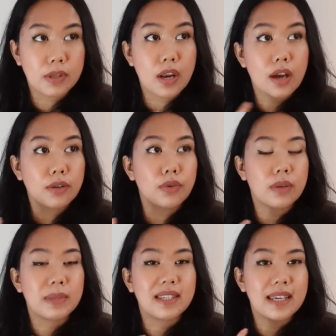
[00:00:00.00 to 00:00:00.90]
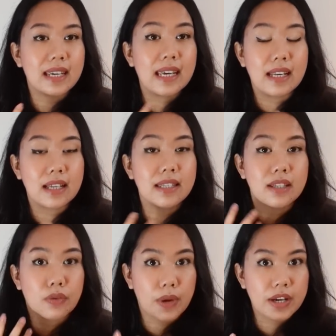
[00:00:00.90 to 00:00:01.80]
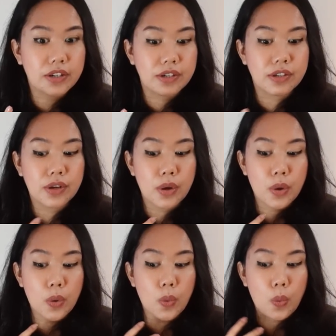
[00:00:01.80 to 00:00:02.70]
I'm not going to be taking into considerations